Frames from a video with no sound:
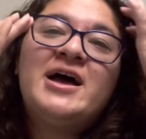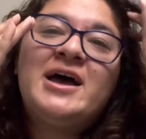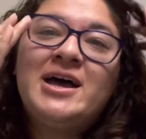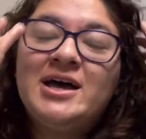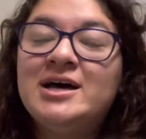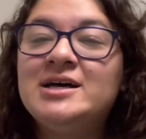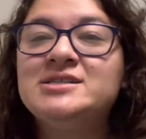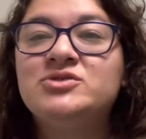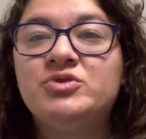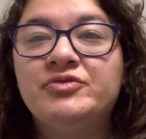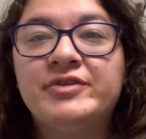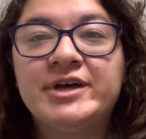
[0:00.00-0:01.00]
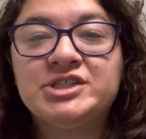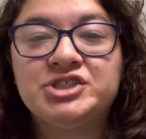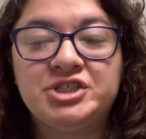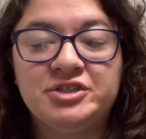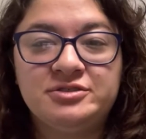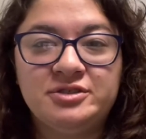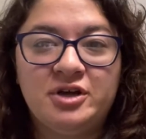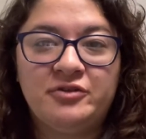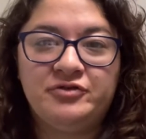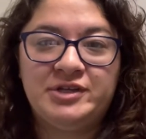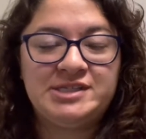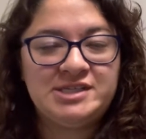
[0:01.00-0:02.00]
as a reflection of
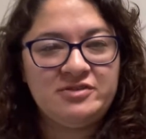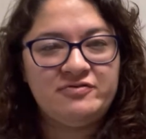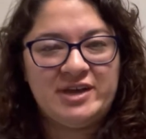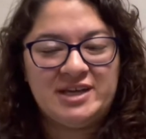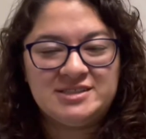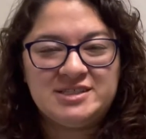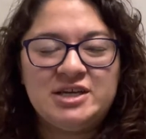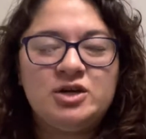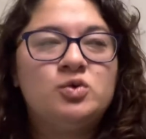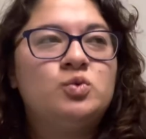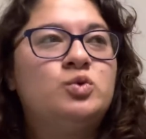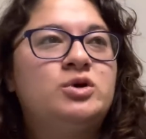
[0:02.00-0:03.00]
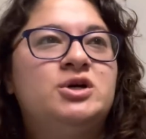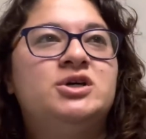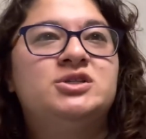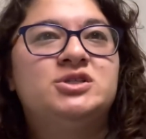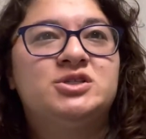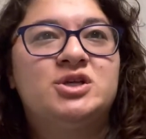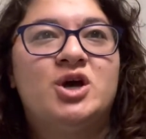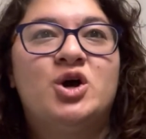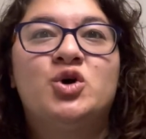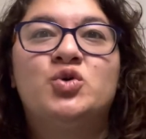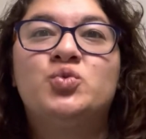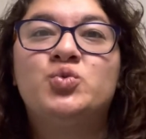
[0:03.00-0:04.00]
this event, it was
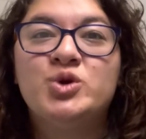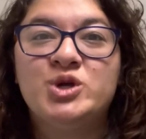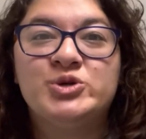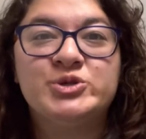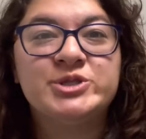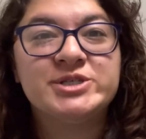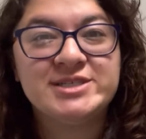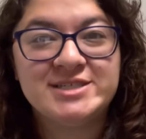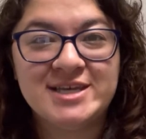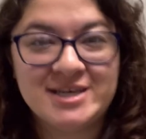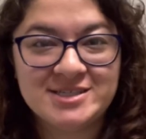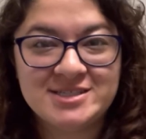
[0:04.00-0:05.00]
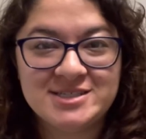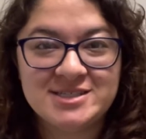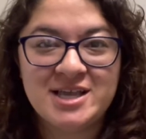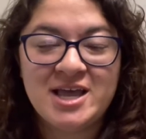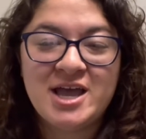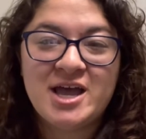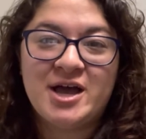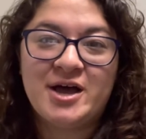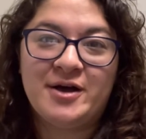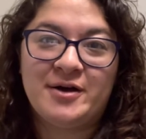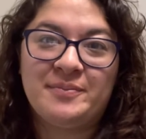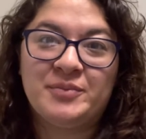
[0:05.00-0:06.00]
a real success
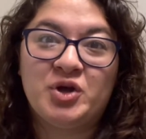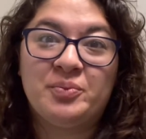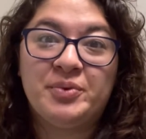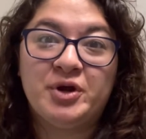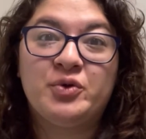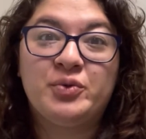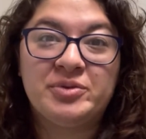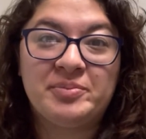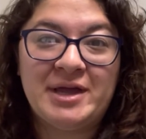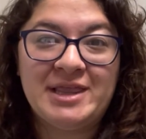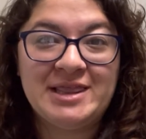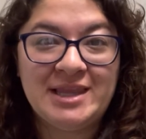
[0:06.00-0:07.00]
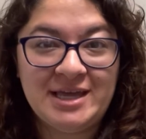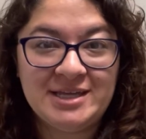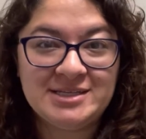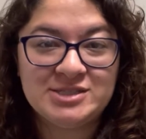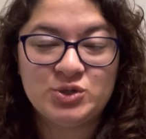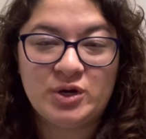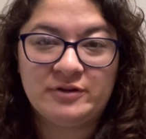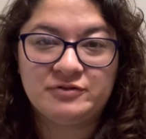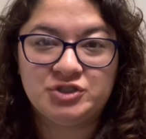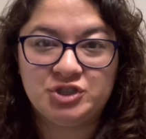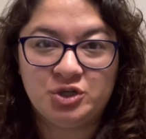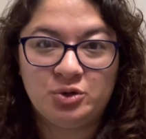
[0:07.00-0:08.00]
compared with my latest craft
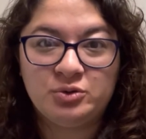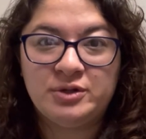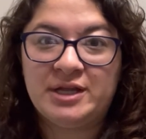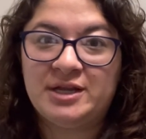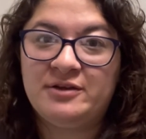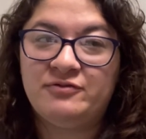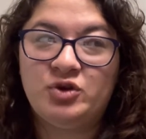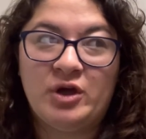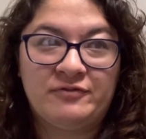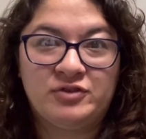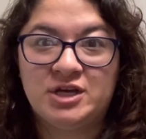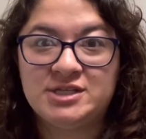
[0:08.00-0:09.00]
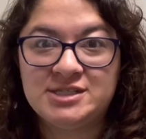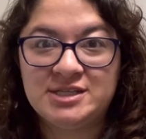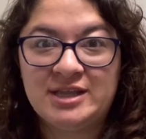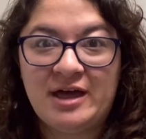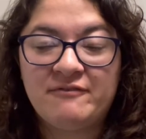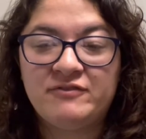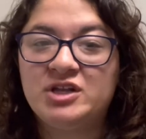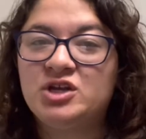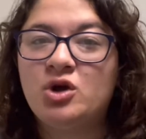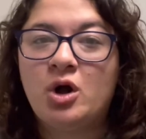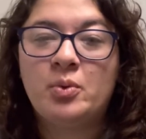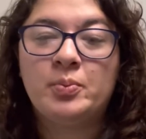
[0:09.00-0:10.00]
show that if you have not seen that video,
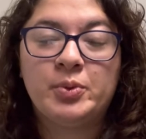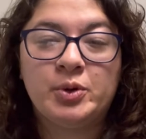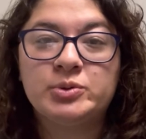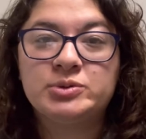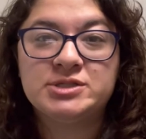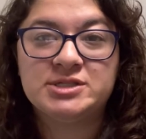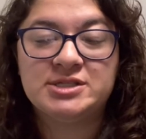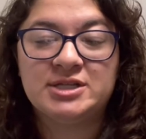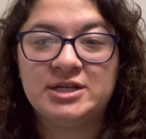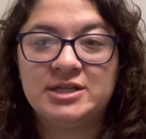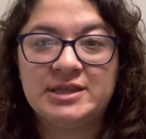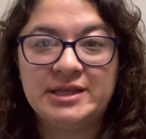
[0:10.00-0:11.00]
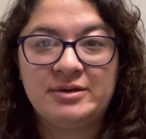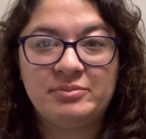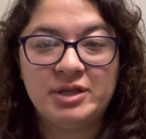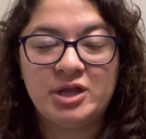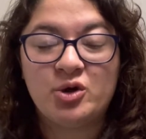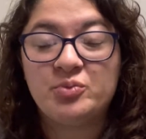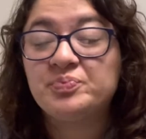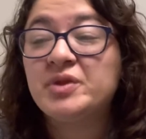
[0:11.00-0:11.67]
I'll post the link below.